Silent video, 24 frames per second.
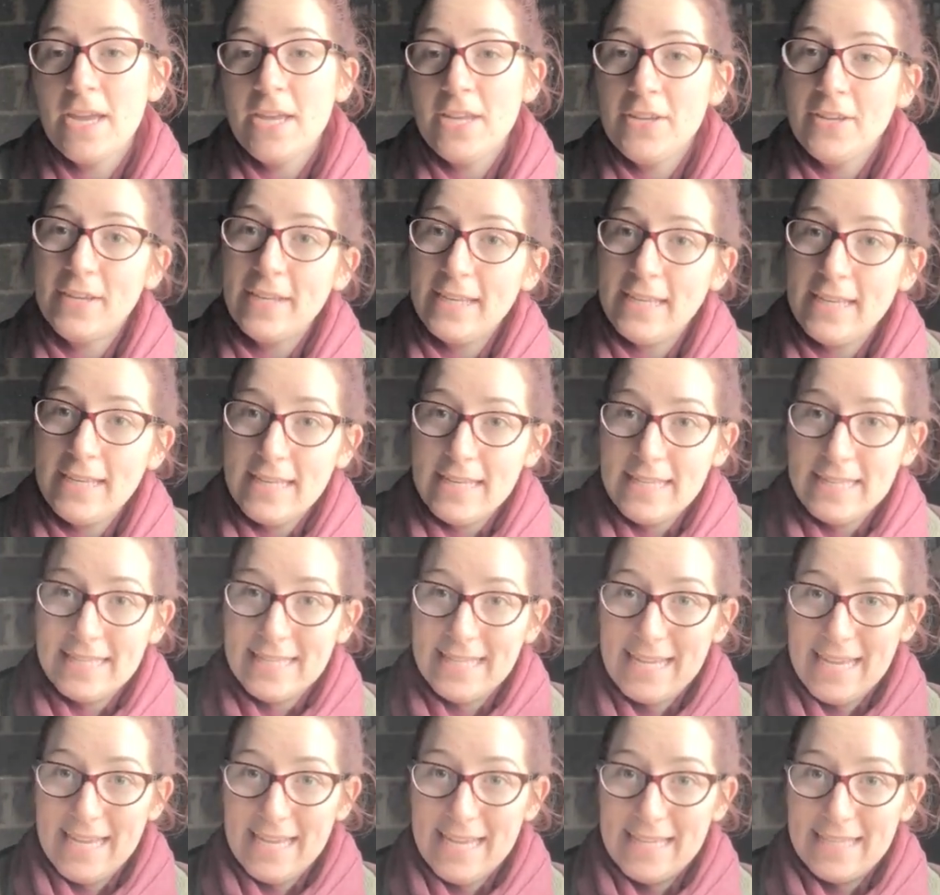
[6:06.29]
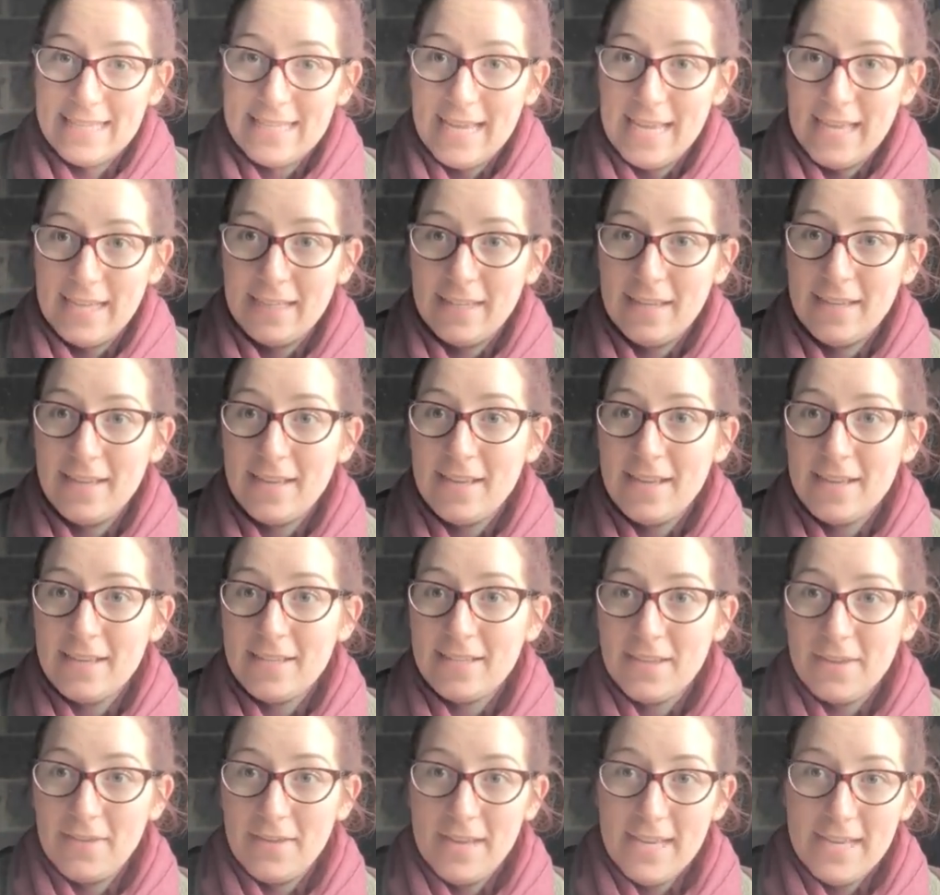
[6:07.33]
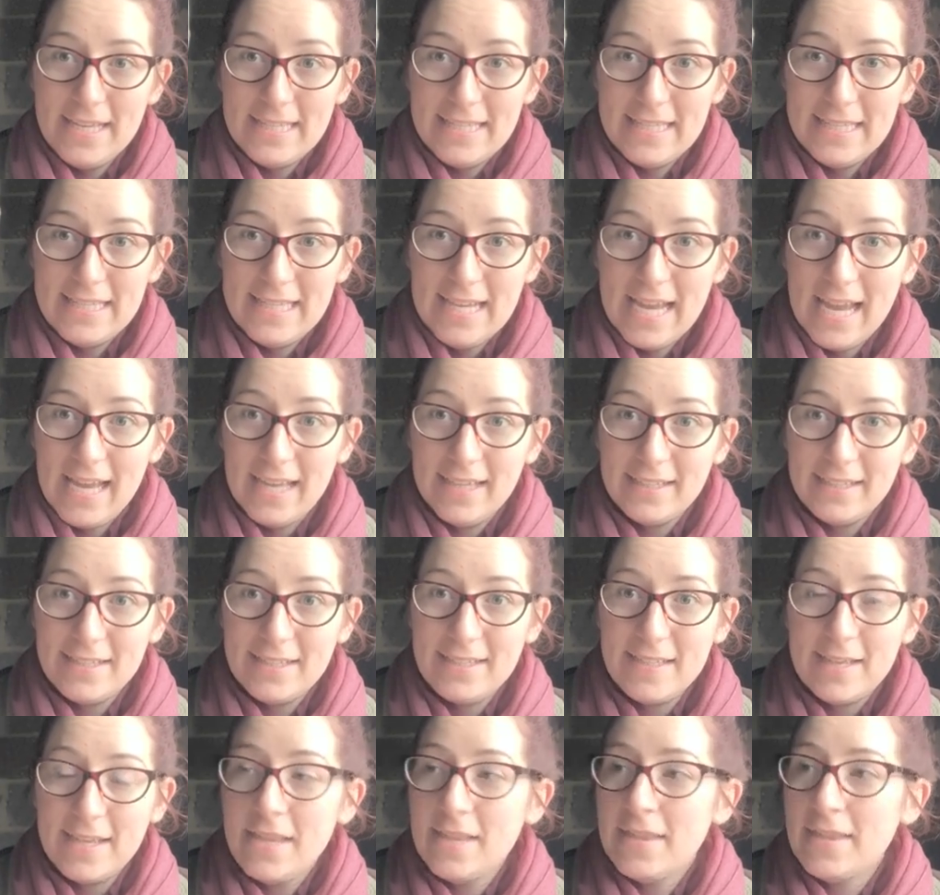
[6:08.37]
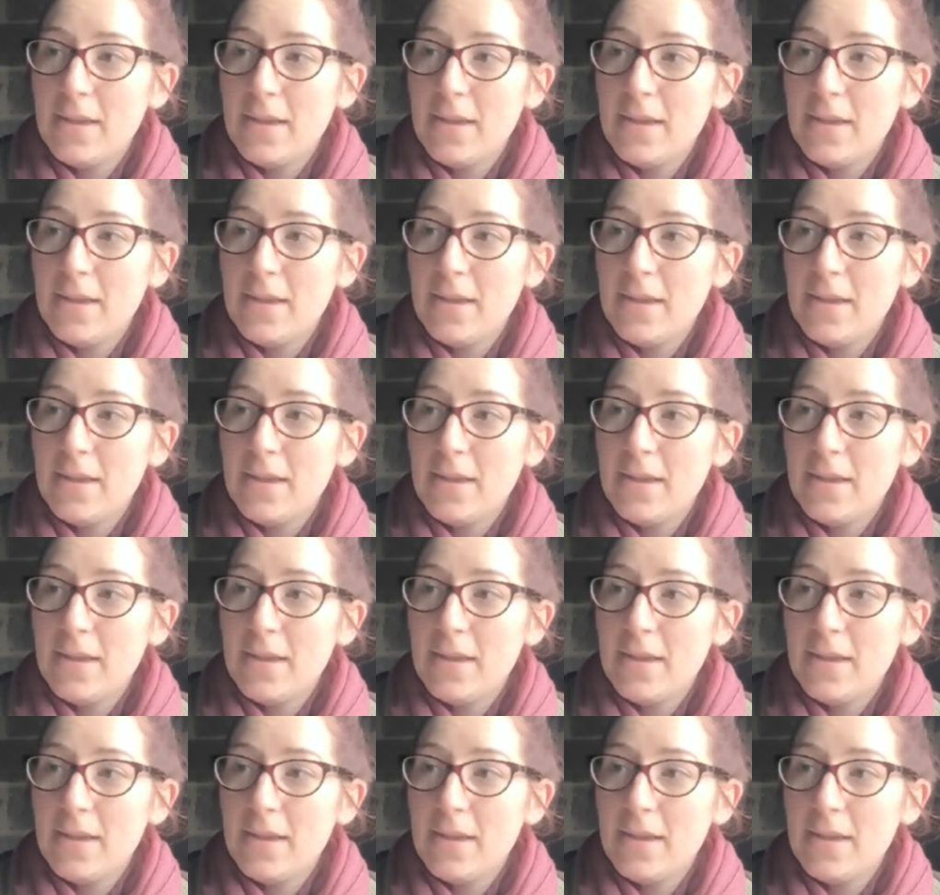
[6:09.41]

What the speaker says: You're going to need to ear tag. So here's the tags.